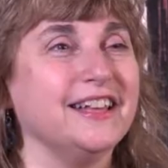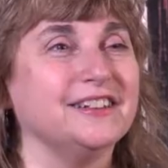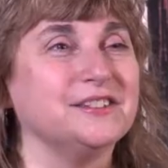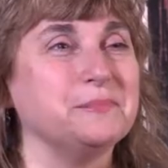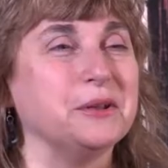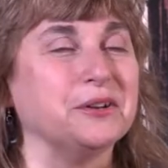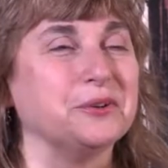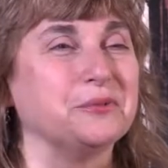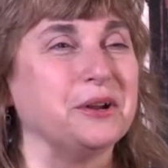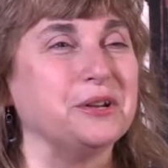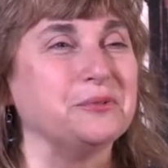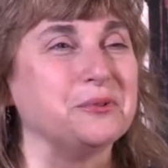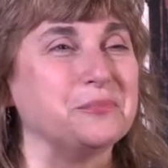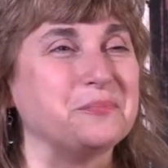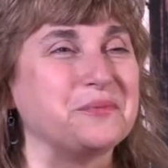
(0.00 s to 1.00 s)
It's been a great
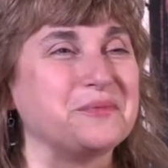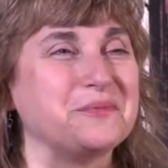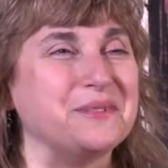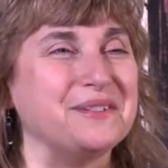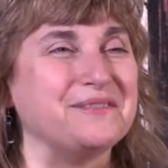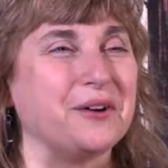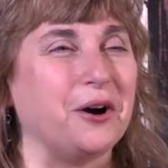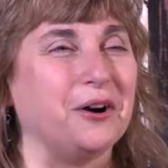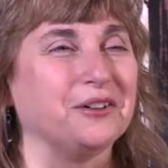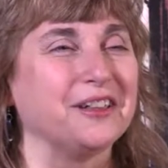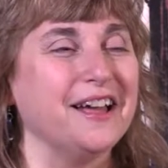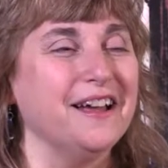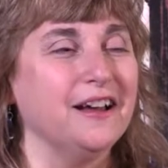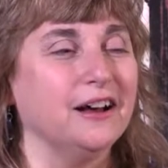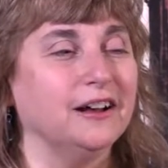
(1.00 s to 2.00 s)
group. We've all
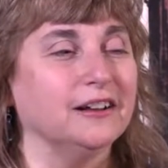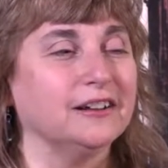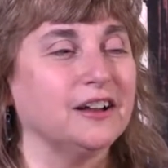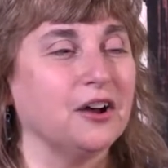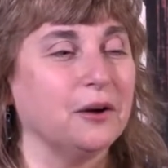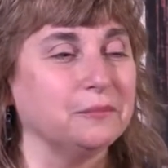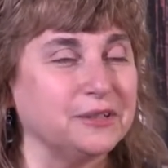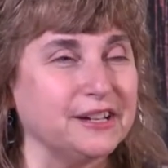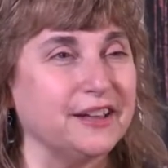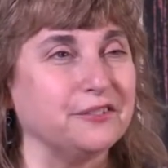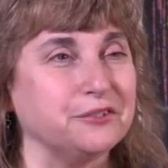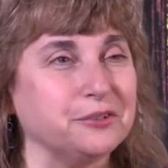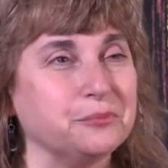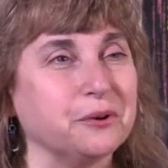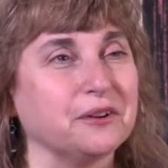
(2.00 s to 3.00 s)
uh, come
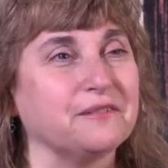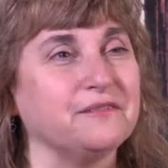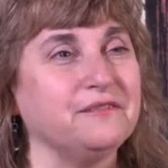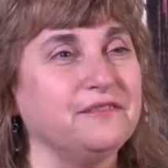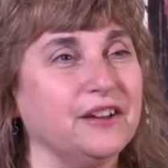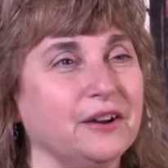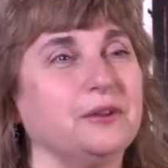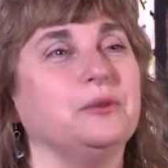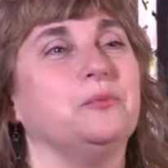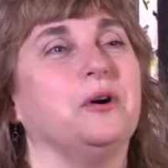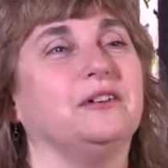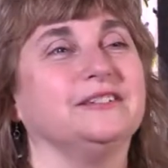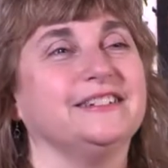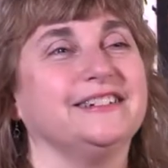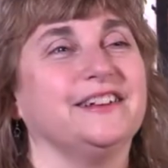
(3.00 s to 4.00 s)
together to work very
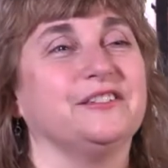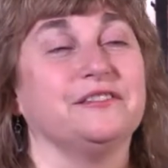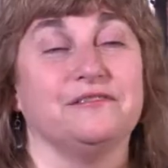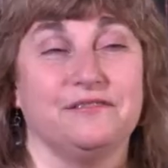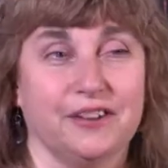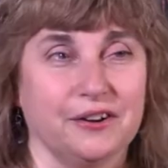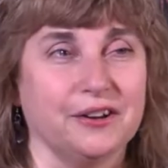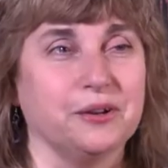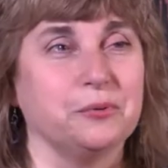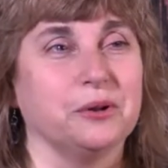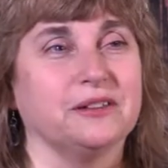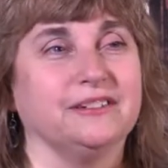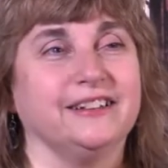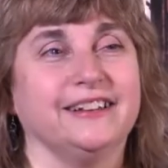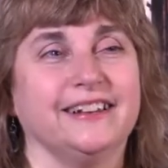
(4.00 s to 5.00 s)
well together very
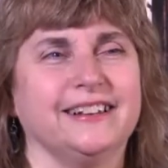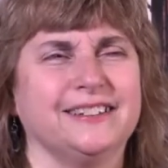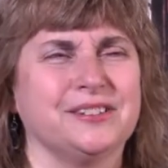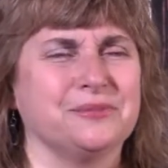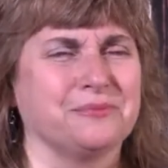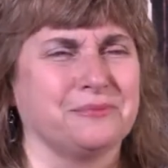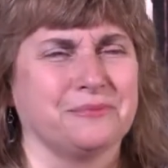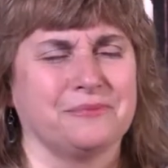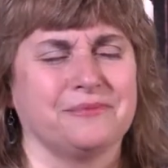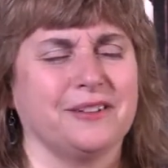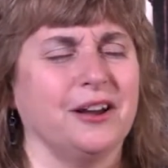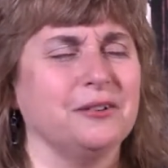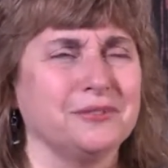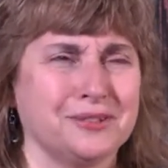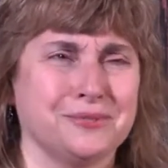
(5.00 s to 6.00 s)
quickly. It's,
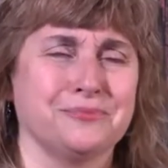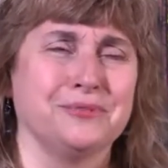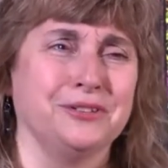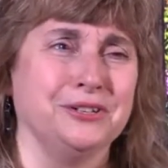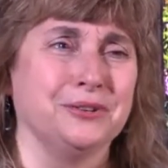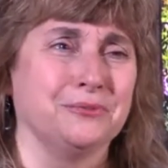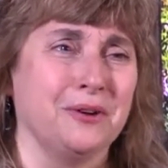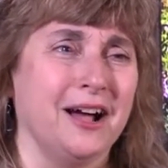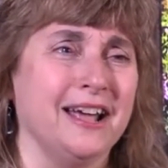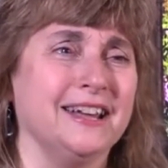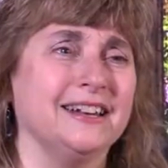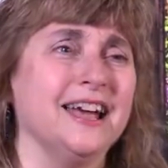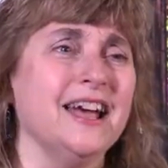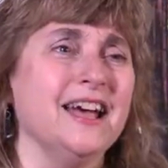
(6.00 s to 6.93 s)
it's really a riot.